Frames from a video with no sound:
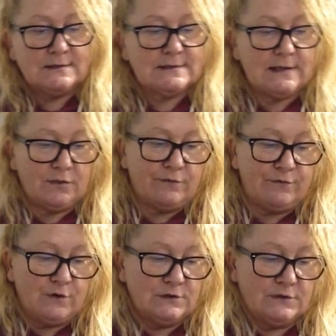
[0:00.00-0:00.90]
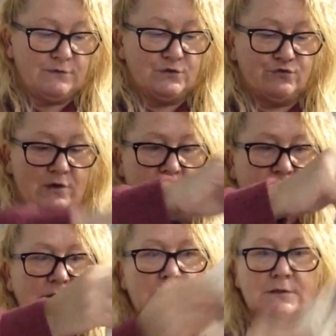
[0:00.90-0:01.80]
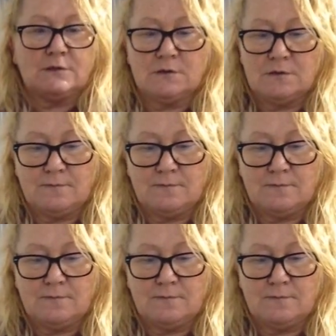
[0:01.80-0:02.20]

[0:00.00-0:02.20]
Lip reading: take the front of the dress